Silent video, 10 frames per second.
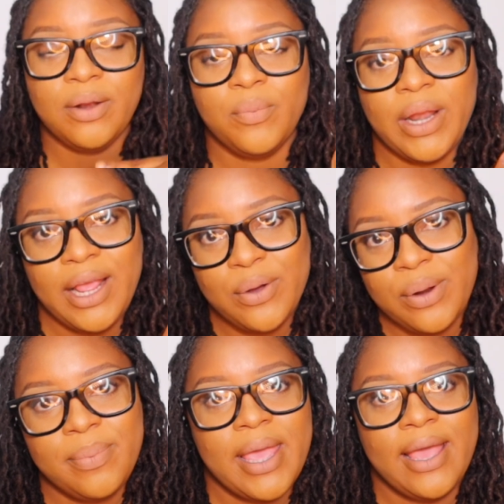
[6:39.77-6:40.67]
when I go
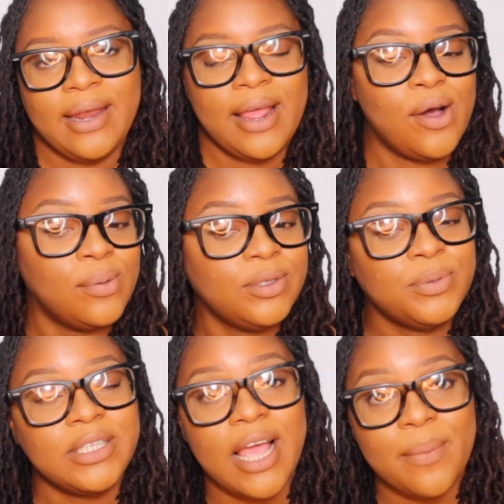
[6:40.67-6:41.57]
to bed, I always
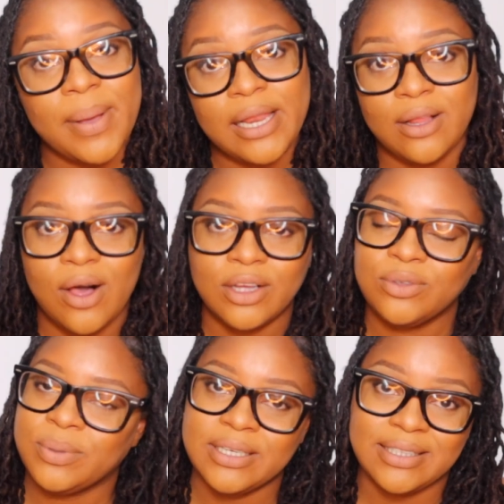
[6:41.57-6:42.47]
protect my
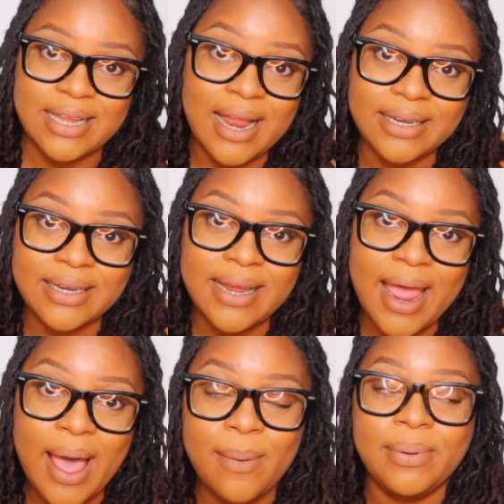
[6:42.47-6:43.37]
locks with a satin
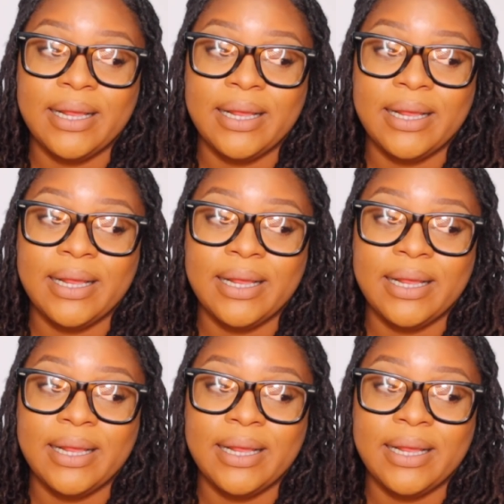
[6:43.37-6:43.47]
cap.